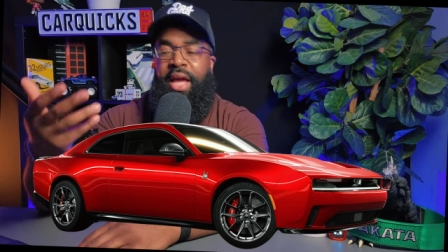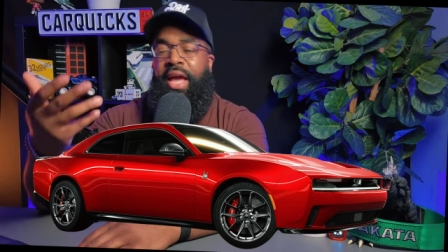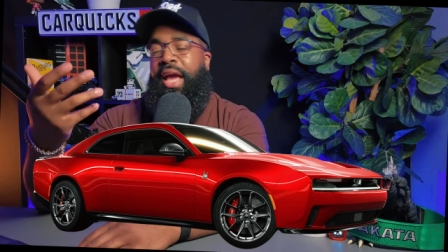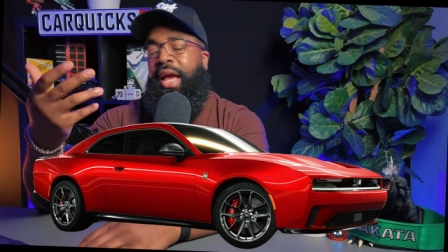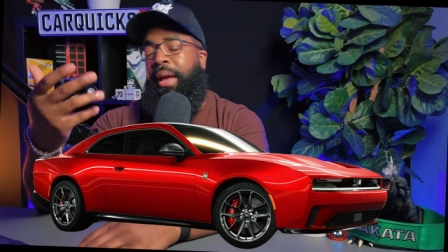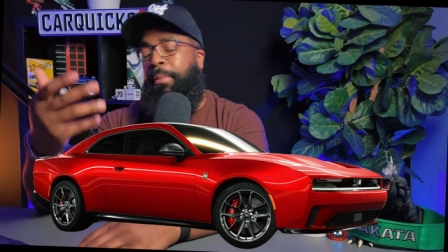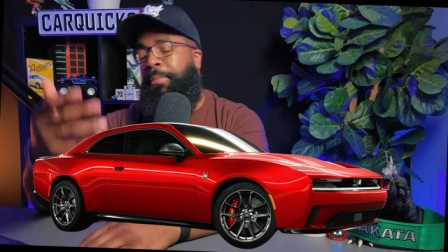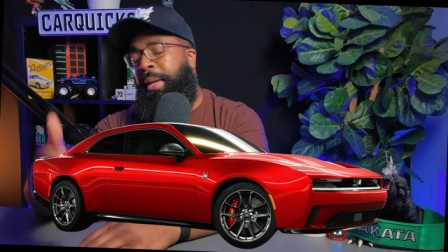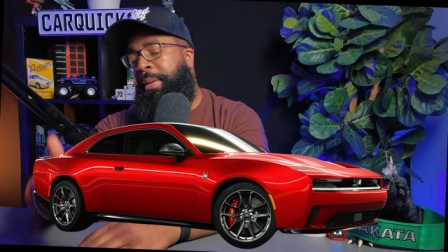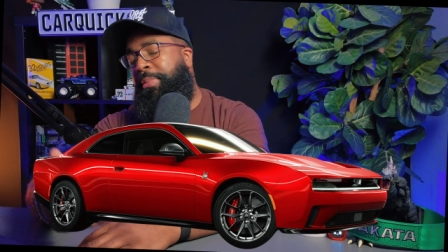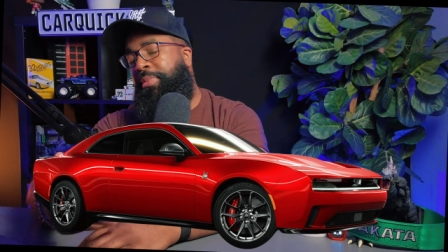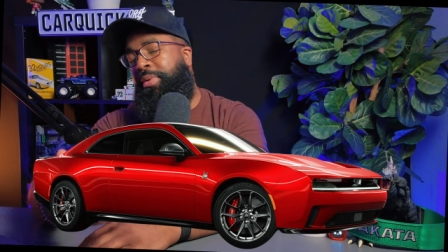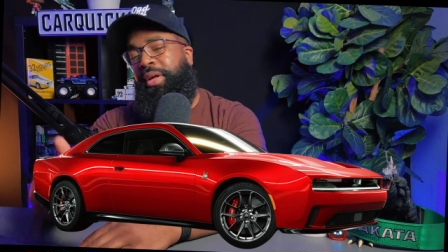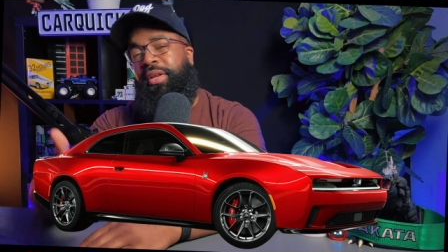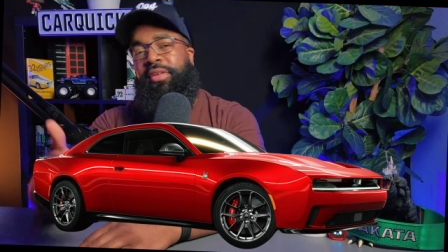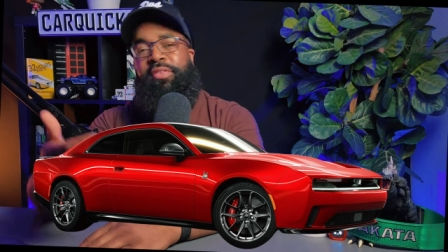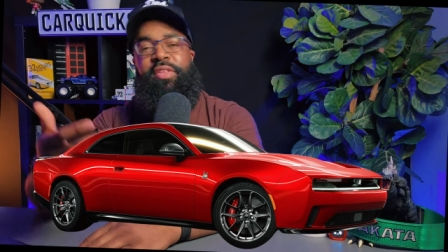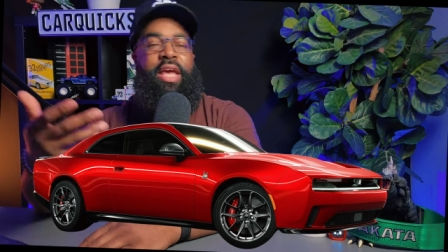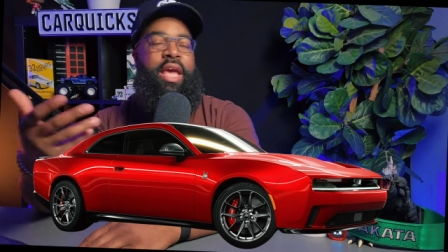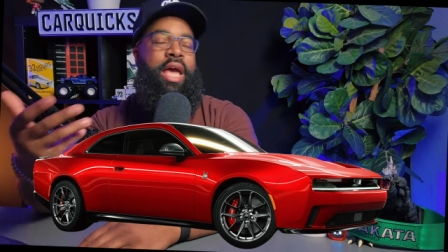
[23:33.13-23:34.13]
And people are going
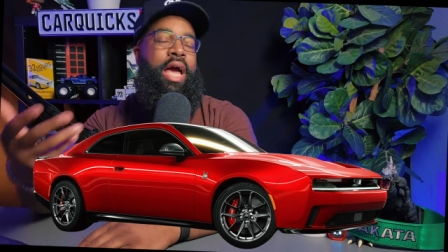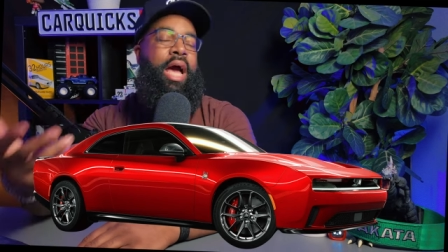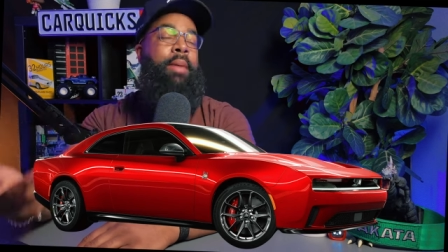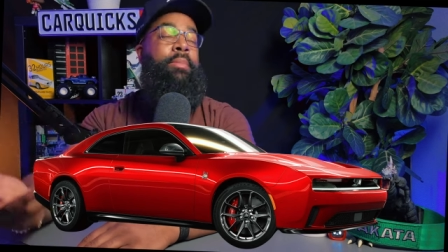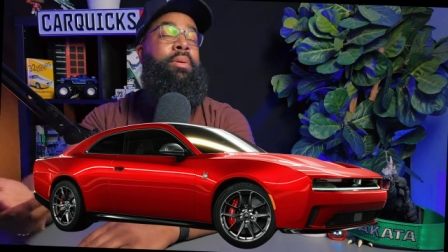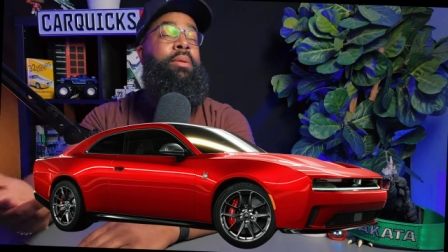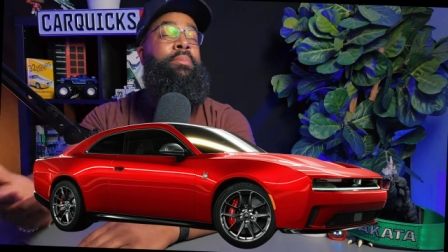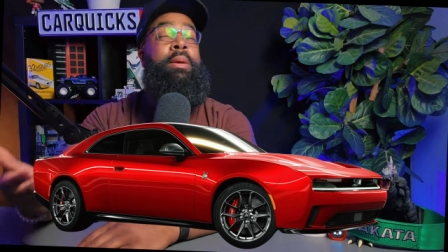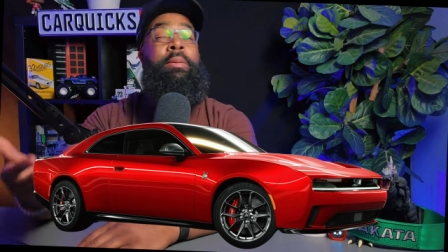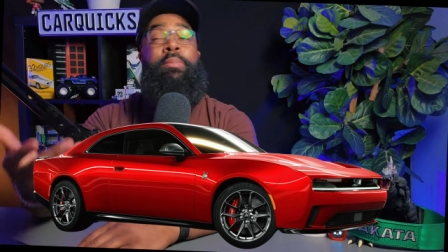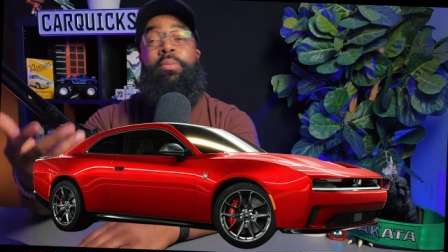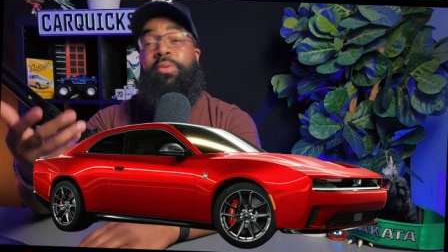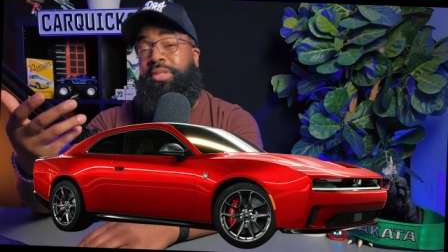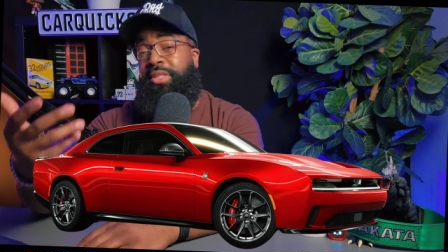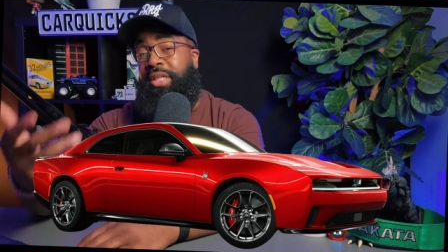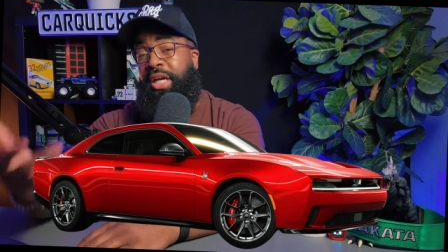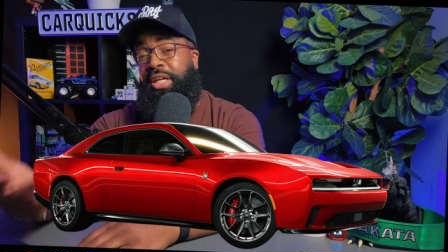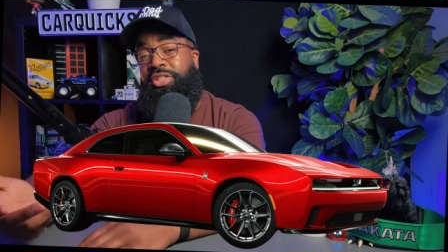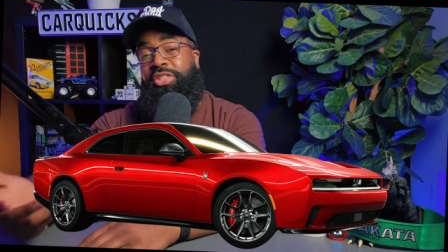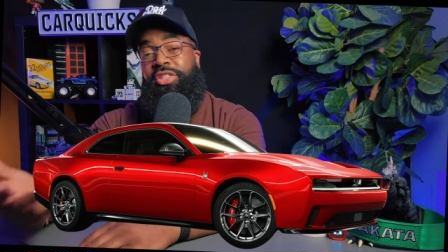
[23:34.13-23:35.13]
to say, how many people are
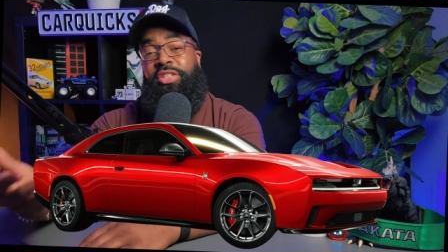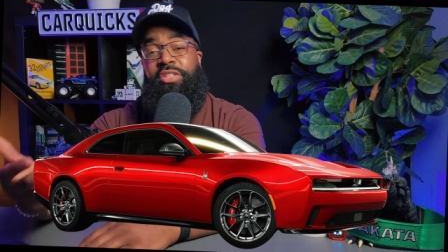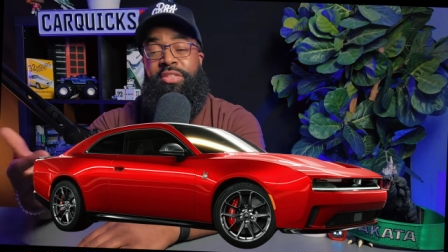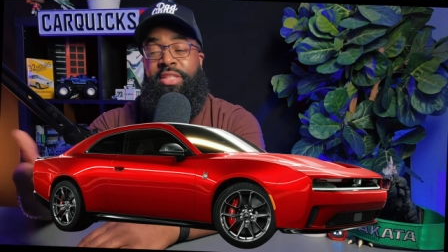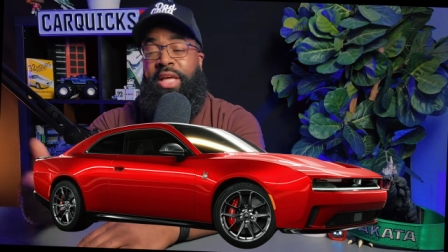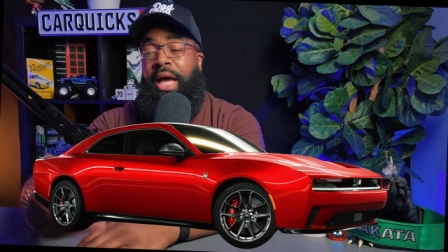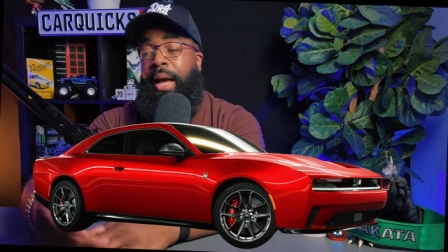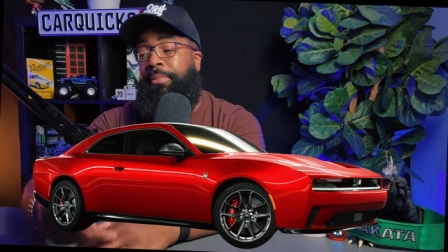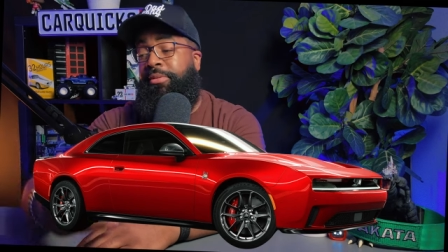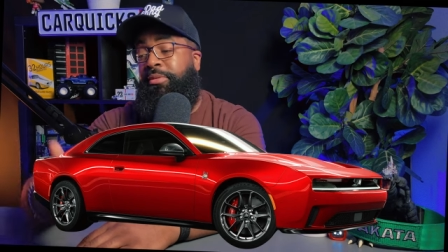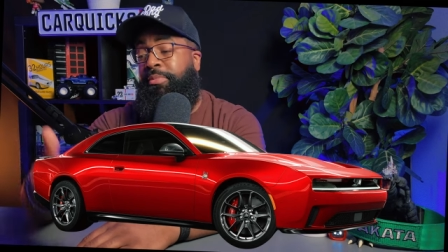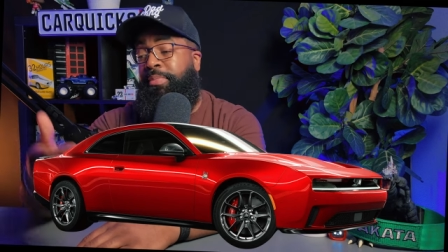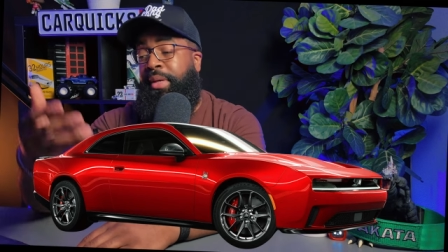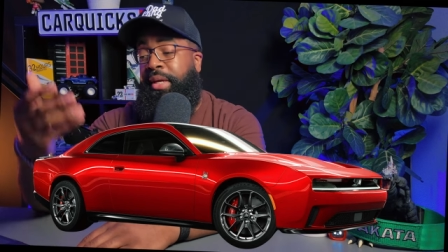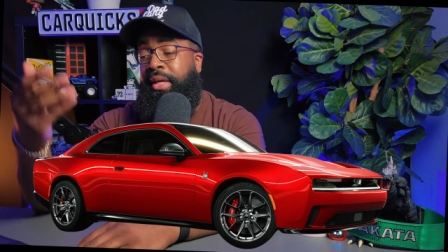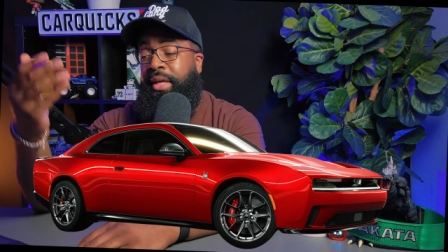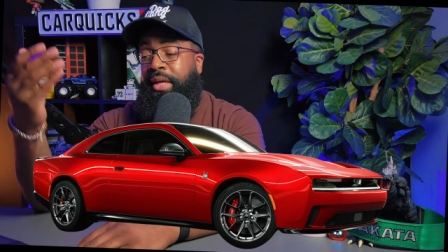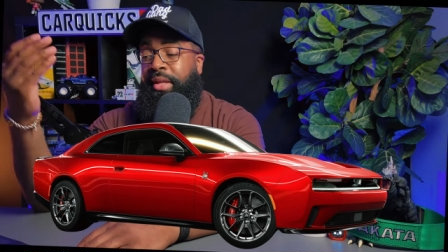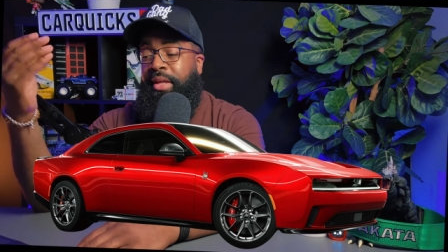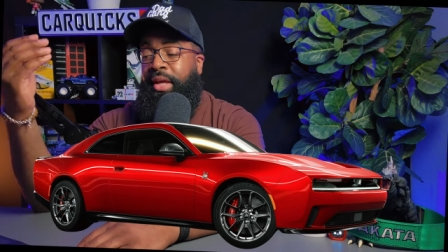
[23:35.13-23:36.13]
touching this top
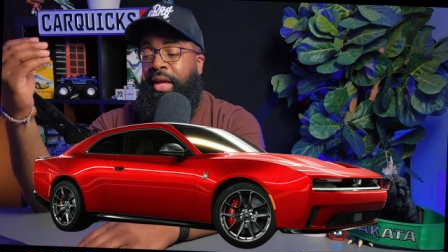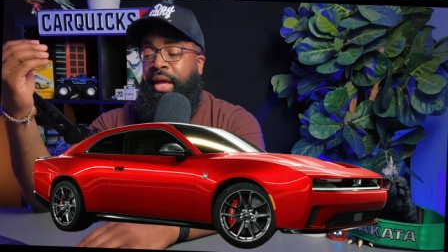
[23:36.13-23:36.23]
speed?